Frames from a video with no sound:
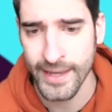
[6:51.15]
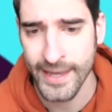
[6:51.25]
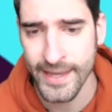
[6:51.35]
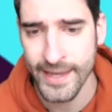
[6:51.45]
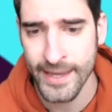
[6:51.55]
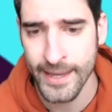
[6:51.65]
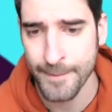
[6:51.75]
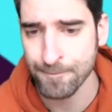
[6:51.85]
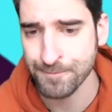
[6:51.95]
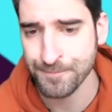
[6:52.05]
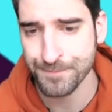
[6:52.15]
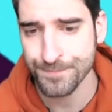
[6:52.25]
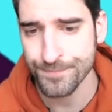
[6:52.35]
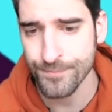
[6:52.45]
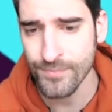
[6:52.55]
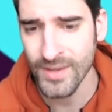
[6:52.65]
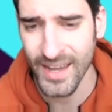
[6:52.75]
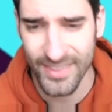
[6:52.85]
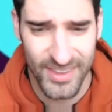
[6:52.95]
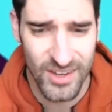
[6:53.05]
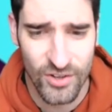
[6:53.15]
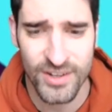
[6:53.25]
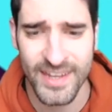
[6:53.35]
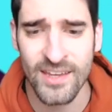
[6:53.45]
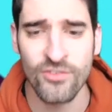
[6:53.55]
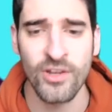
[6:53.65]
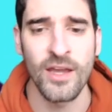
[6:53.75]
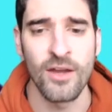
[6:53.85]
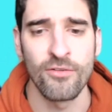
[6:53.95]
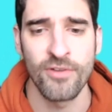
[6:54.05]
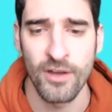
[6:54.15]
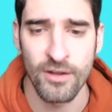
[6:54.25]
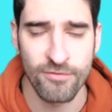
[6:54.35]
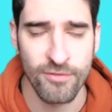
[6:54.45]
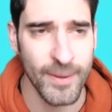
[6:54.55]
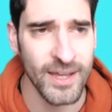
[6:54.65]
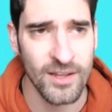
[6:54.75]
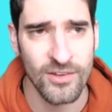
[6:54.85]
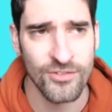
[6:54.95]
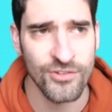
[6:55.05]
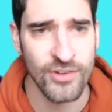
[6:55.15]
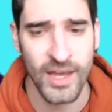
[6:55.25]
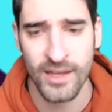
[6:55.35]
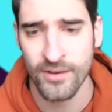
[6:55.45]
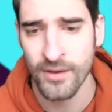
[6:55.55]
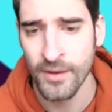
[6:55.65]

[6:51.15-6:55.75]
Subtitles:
I think you could easily go for Bailey instead.